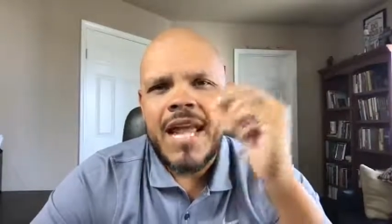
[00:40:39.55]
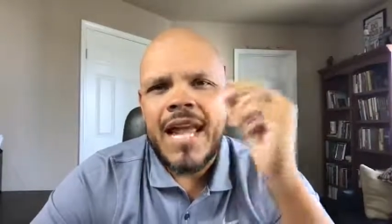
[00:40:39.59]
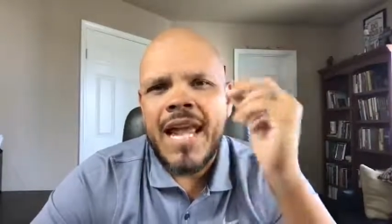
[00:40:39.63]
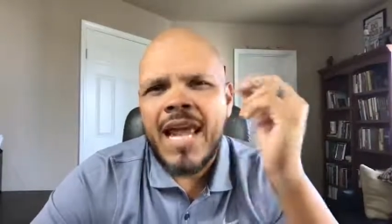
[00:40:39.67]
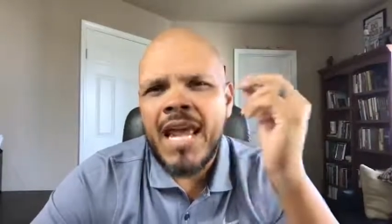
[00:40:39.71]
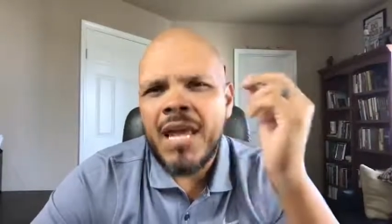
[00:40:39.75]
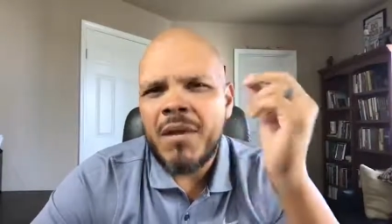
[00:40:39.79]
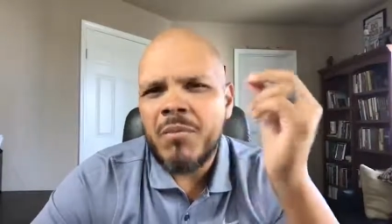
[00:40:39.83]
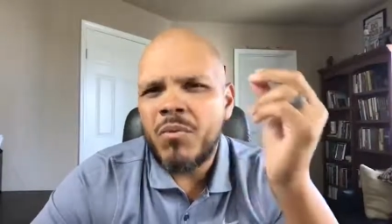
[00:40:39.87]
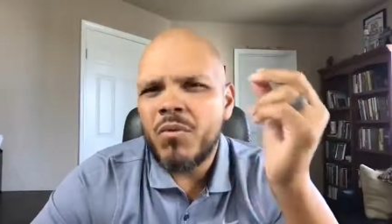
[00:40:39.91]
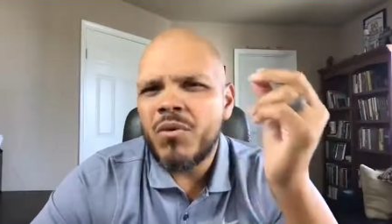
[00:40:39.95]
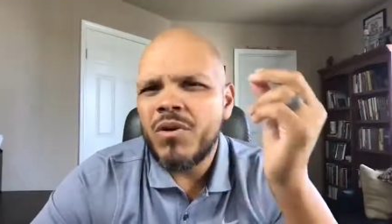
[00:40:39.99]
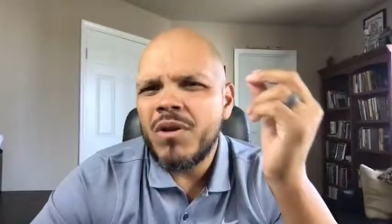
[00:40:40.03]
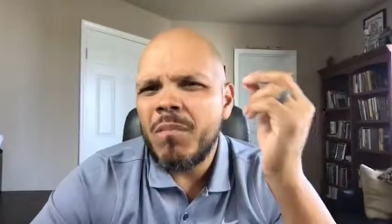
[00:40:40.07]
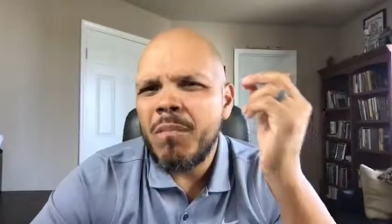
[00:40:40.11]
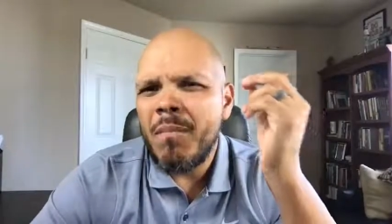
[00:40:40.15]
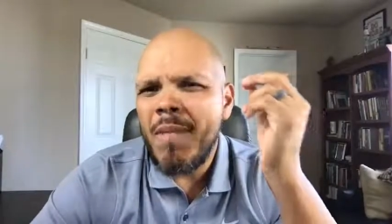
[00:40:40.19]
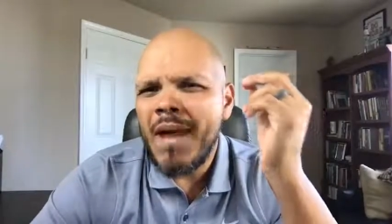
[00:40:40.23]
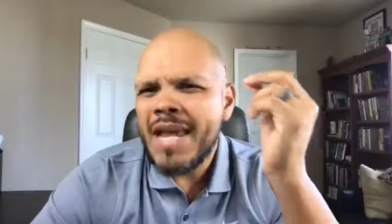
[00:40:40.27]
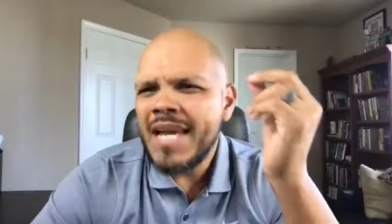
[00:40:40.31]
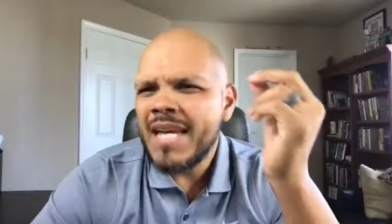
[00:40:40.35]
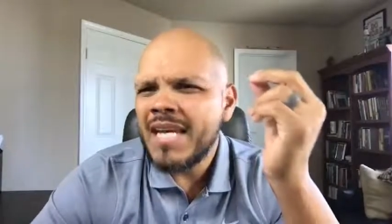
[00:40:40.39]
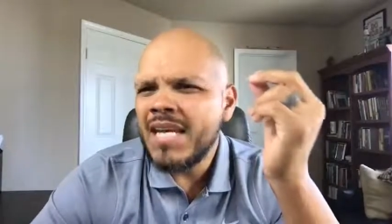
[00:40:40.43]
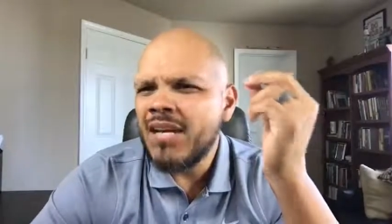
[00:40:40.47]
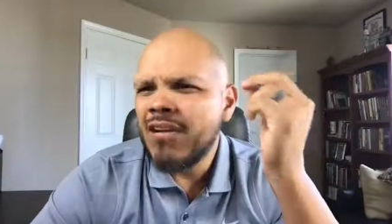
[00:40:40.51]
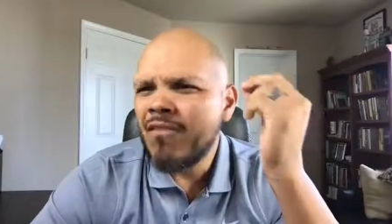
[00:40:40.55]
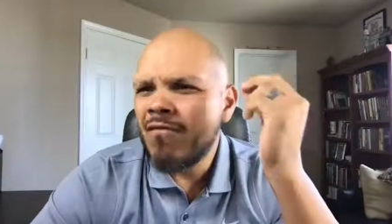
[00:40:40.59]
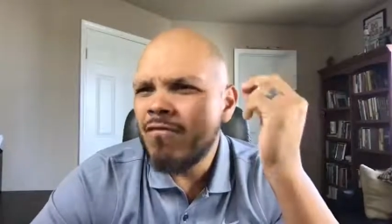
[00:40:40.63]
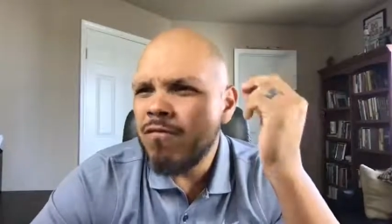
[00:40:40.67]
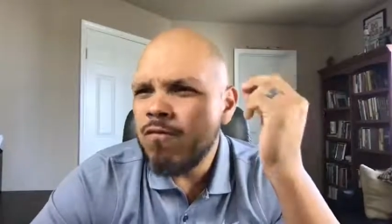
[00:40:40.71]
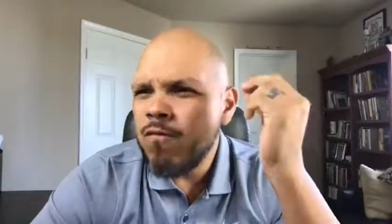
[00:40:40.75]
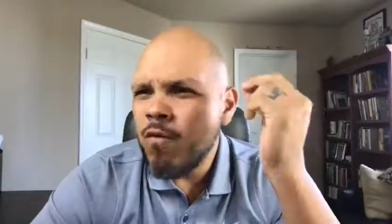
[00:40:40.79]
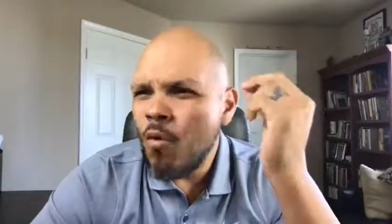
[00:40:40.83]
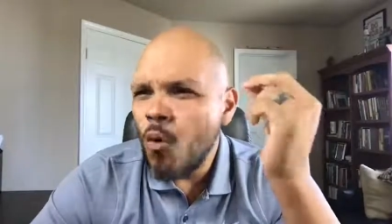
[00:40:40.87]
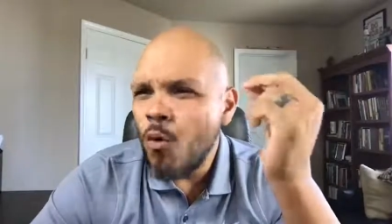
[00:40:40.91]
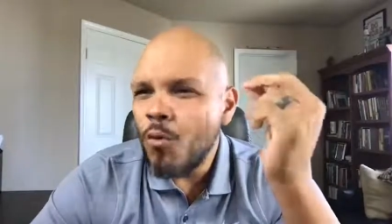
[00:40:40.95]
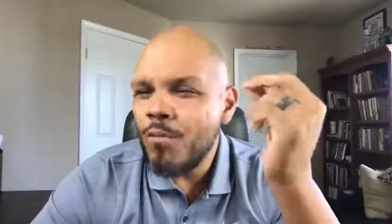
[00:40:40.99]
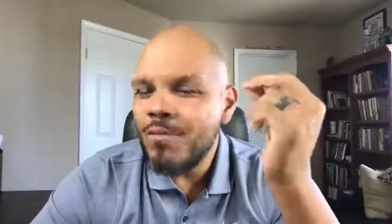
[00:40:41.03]
able to make an
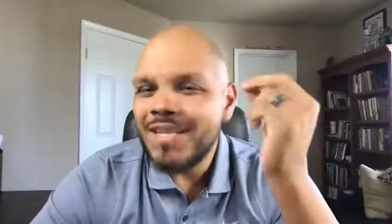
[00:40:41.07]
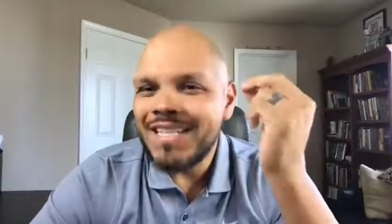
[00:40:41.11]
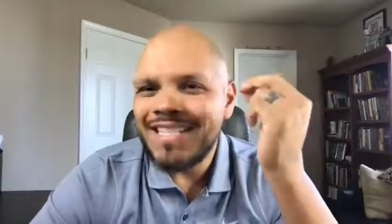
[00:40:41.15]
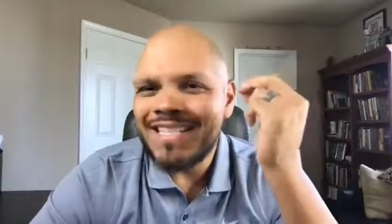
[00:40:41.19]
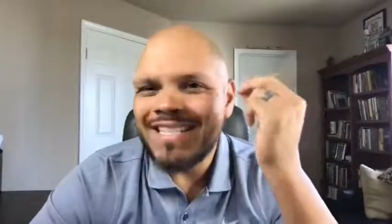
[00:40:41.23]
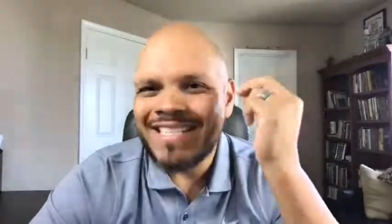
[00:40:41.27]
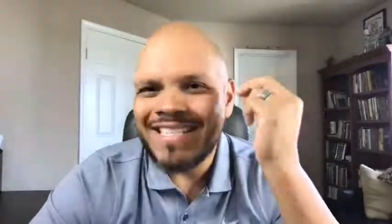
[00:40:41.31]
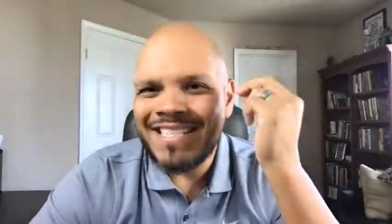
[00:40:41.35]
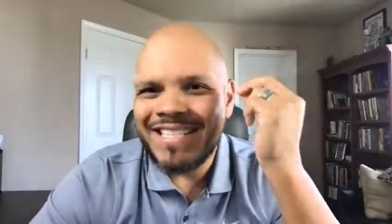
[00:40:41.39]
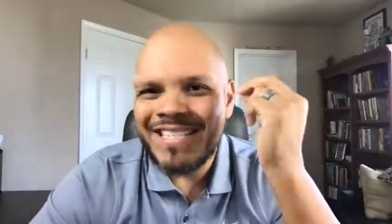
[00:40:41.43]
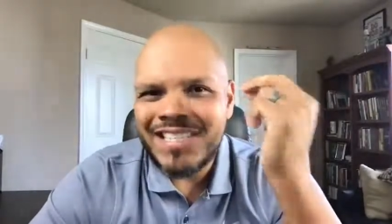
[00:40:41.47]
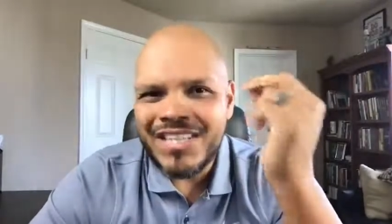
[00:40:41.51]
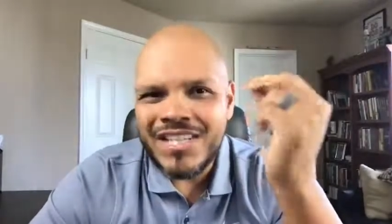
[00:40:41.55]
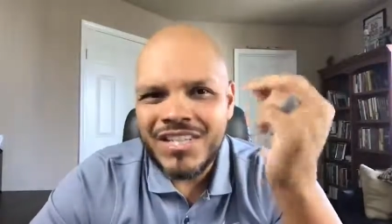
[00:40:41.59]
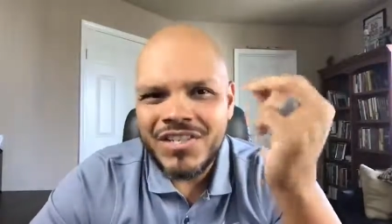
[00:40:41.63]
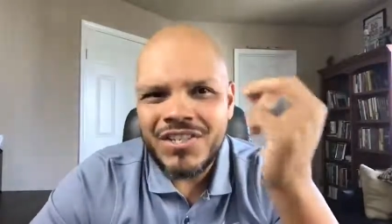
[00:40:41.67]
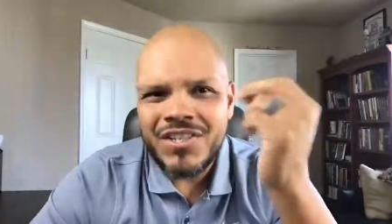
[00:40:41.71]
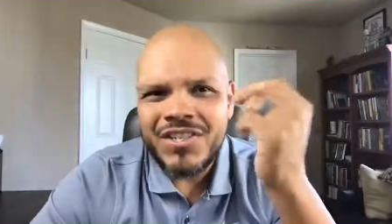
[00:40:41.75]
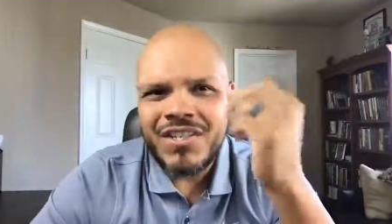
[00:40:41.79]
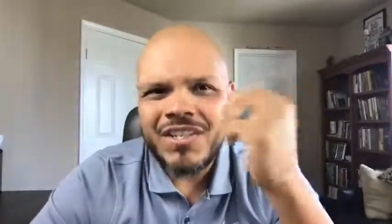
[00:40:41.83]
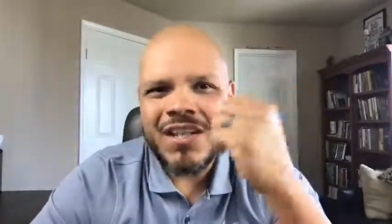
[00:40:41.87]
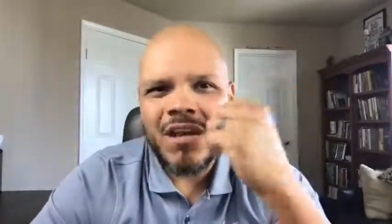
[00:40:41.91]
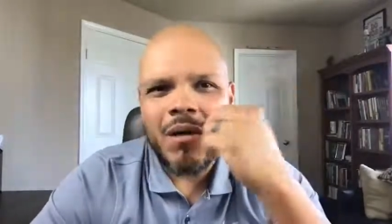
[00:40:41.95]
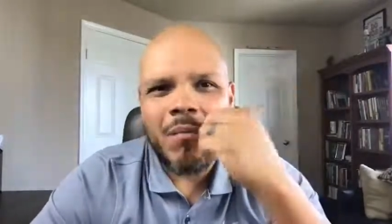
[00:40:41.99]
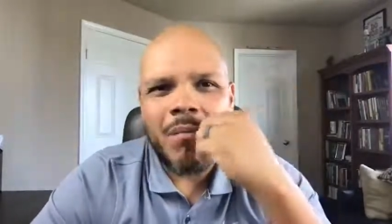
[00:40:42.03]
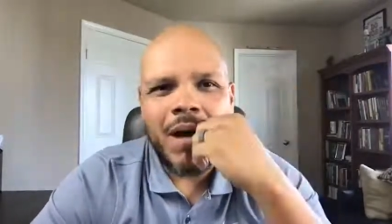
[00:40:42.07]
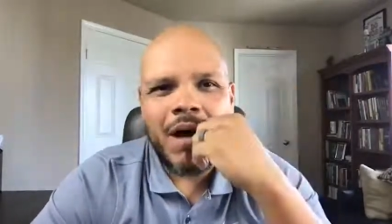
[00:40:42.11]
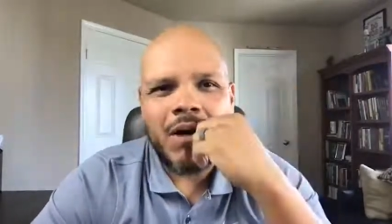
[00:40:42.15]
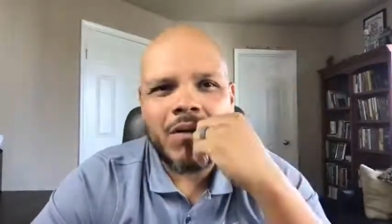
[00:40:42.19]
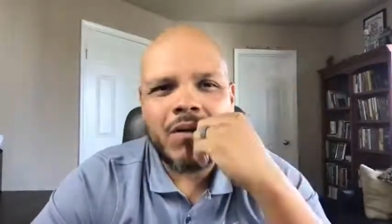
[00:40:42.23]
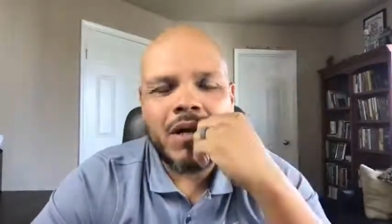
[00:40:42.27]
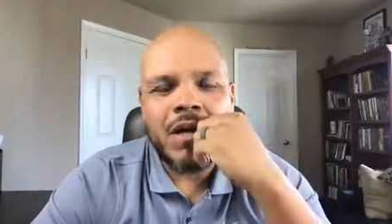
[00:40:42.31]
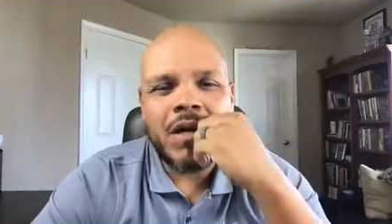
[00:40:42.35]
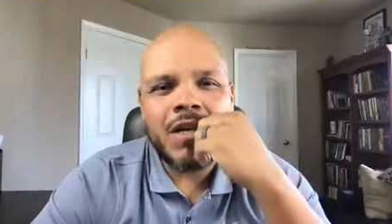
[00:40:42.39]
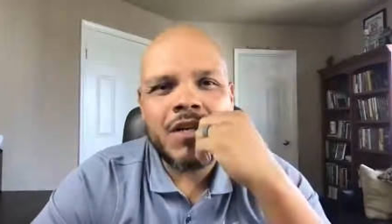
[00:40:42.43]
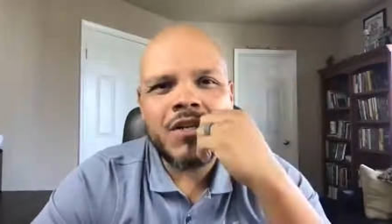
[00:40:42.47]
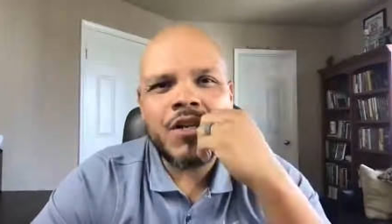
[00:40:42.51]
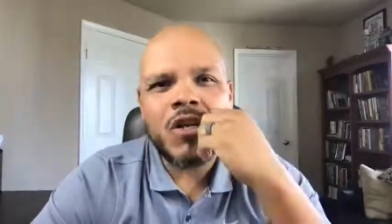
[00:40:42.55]
informed decision
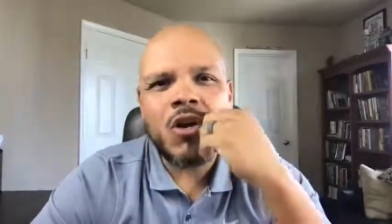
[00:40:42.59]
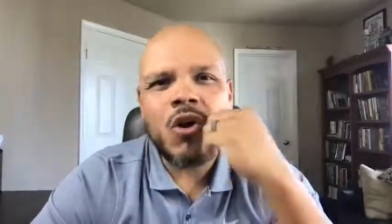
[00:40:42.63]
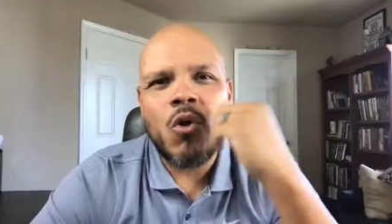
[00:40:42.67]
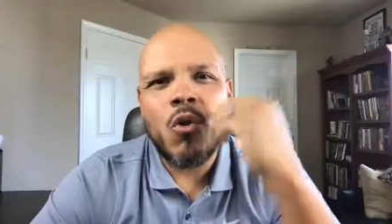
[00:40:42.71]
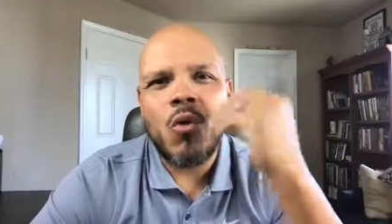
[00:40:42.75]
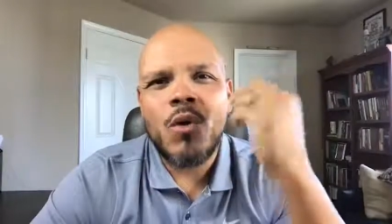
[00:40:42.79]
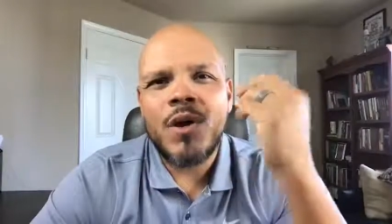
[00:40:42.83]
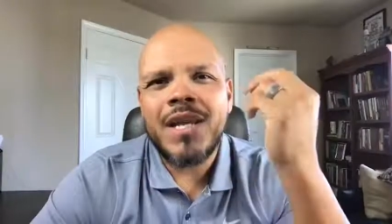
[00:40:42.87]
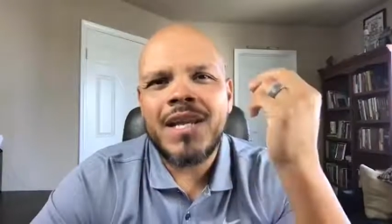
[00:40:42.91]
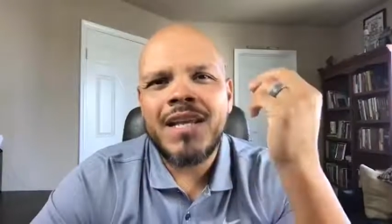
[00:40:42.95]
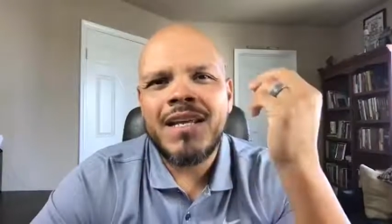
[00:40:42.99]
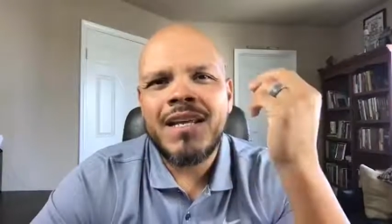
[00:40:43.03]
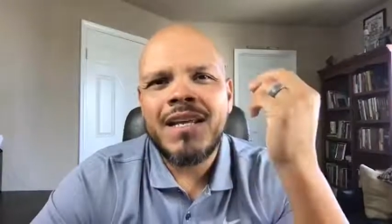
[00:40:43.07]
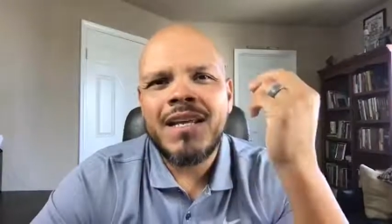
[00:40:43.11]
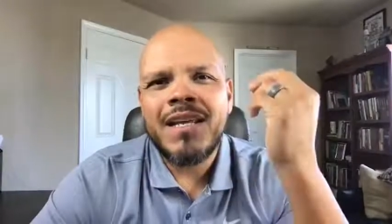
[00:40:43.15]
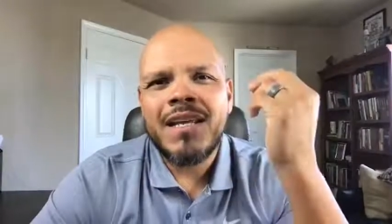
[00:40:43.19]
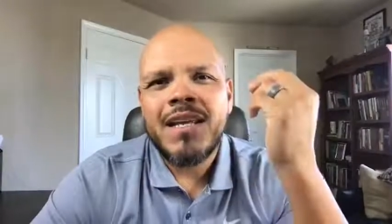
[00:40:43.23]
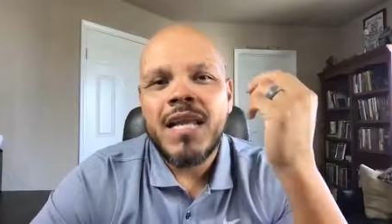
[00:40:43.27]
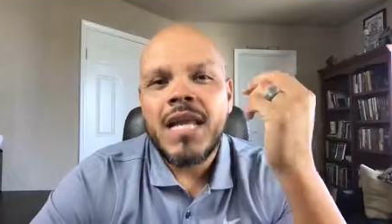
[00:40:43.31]
about undergoing